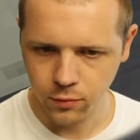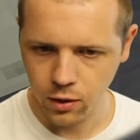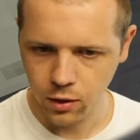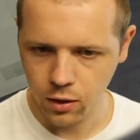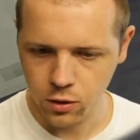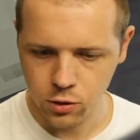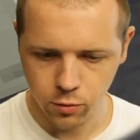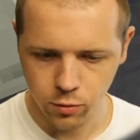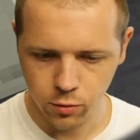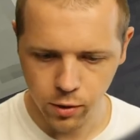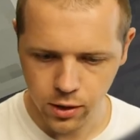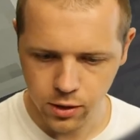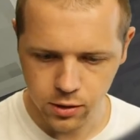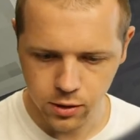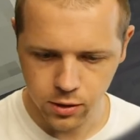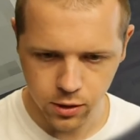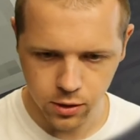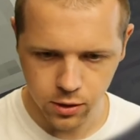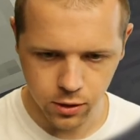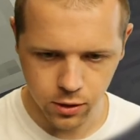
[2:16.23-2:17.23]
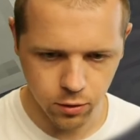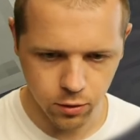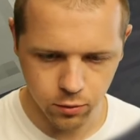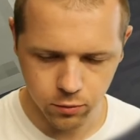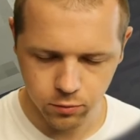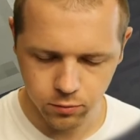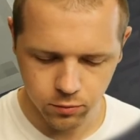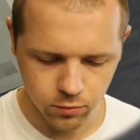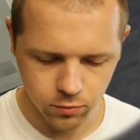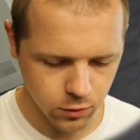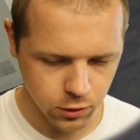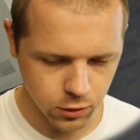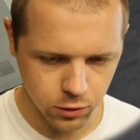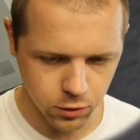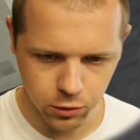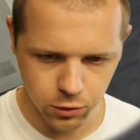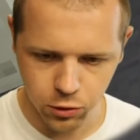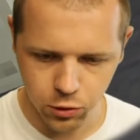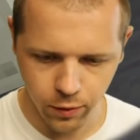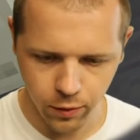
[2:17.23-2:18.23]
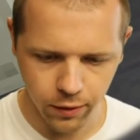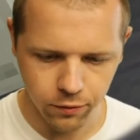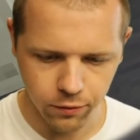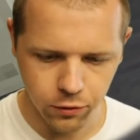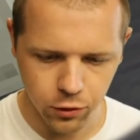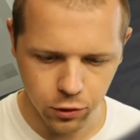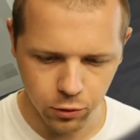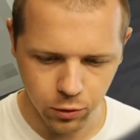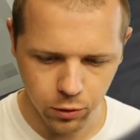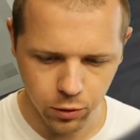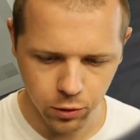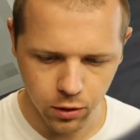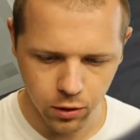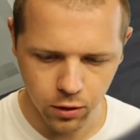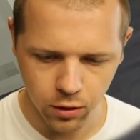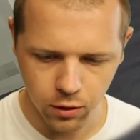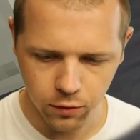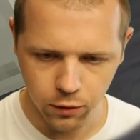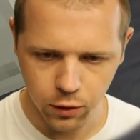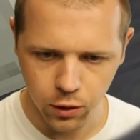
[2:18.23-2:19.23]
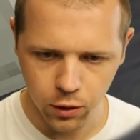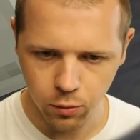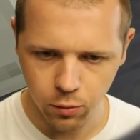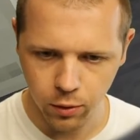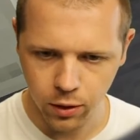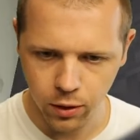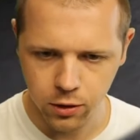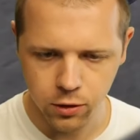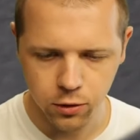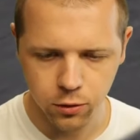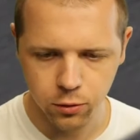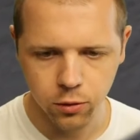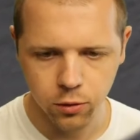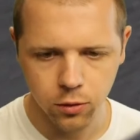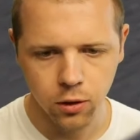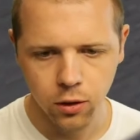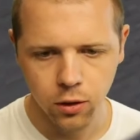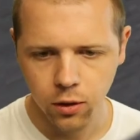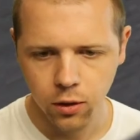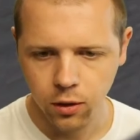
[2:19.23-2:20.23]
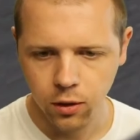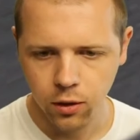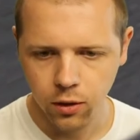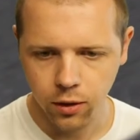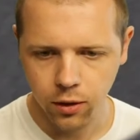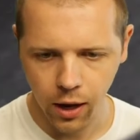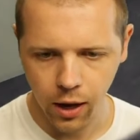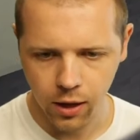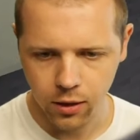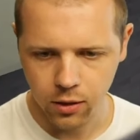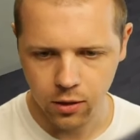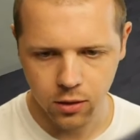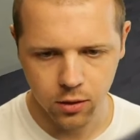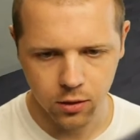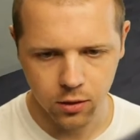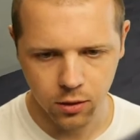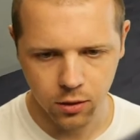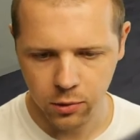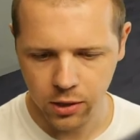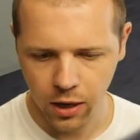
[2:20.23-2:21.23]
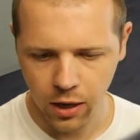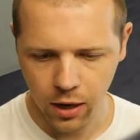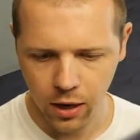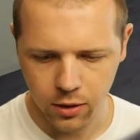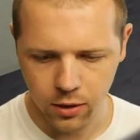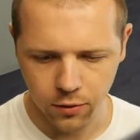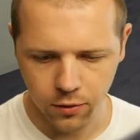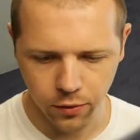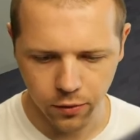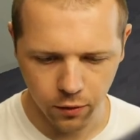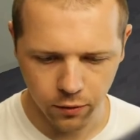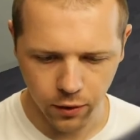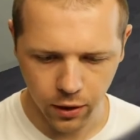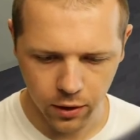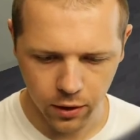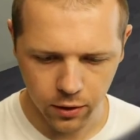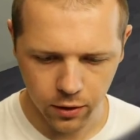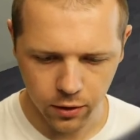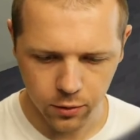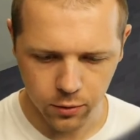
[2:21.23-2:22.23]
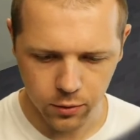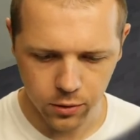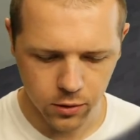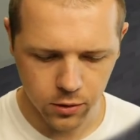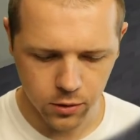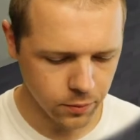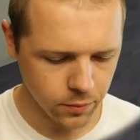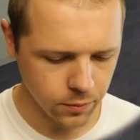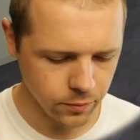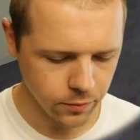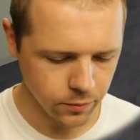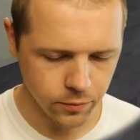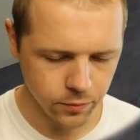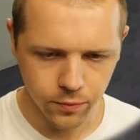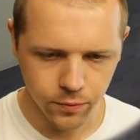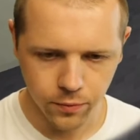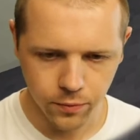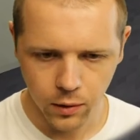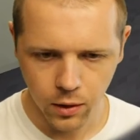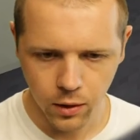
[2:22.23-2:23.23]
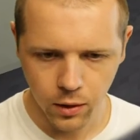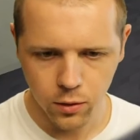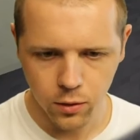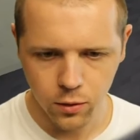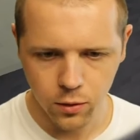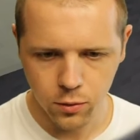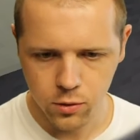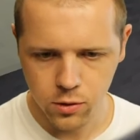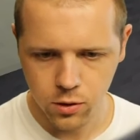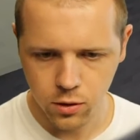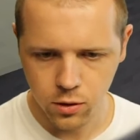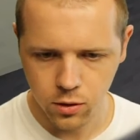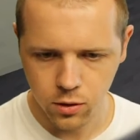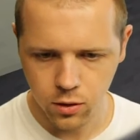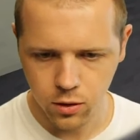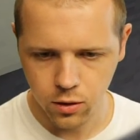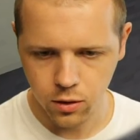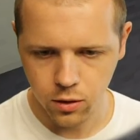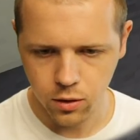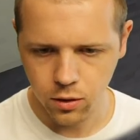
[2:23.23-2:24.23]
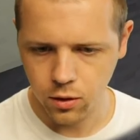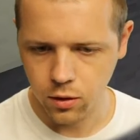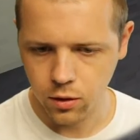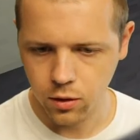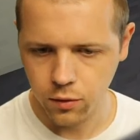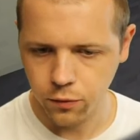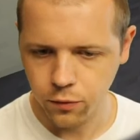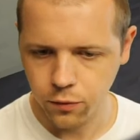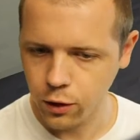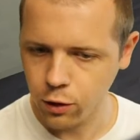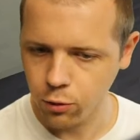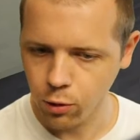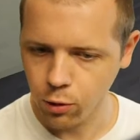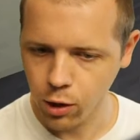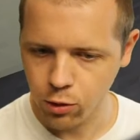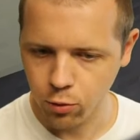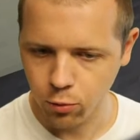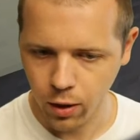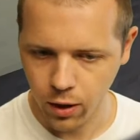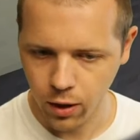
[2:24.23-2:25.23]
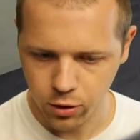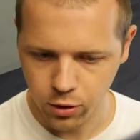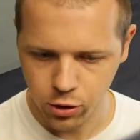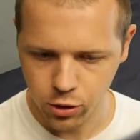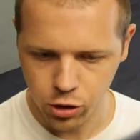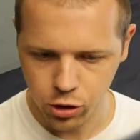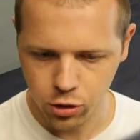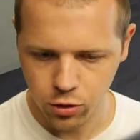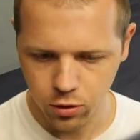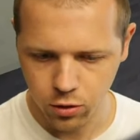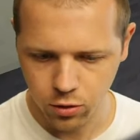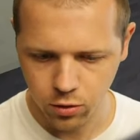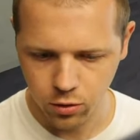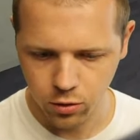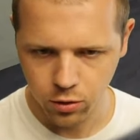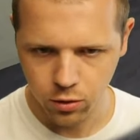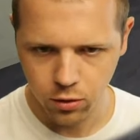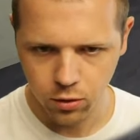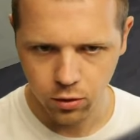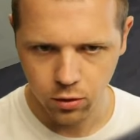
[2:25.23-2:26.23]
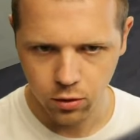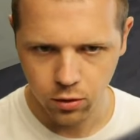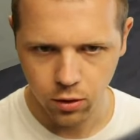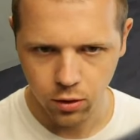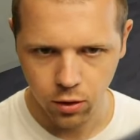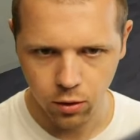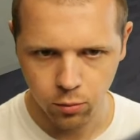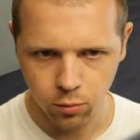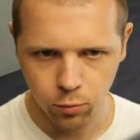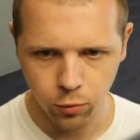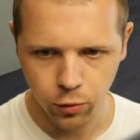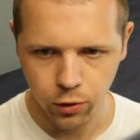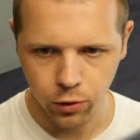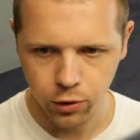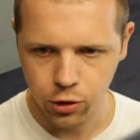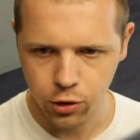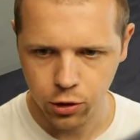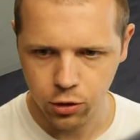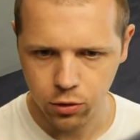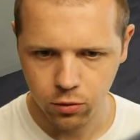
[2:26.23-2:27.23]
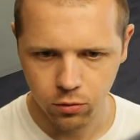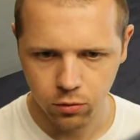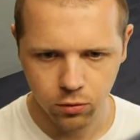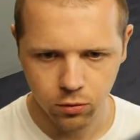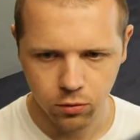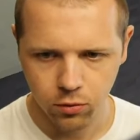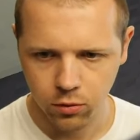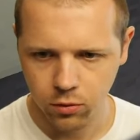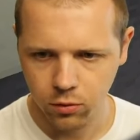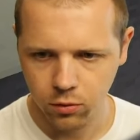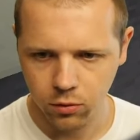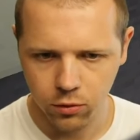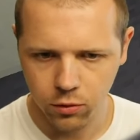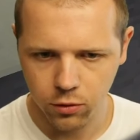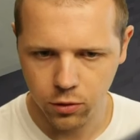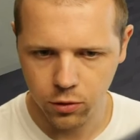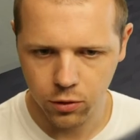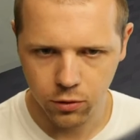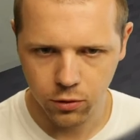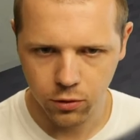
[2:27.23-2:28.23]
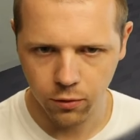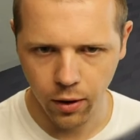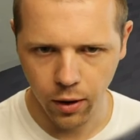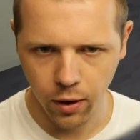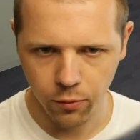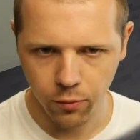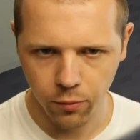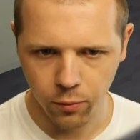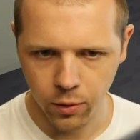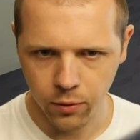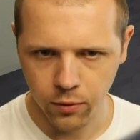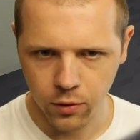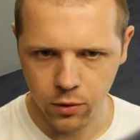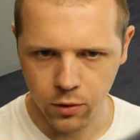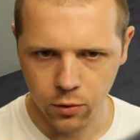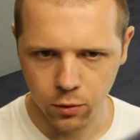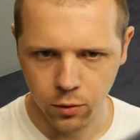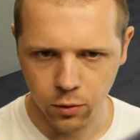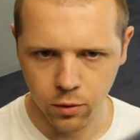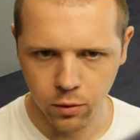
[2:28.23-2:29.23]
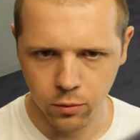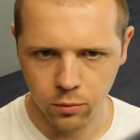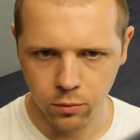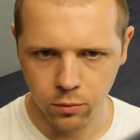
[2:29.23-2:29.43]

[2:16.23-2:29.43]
already set to go. So you don't have to do anything if you don't want to. It has some set default values. Using the configurator wrench, which you just grab from inventory.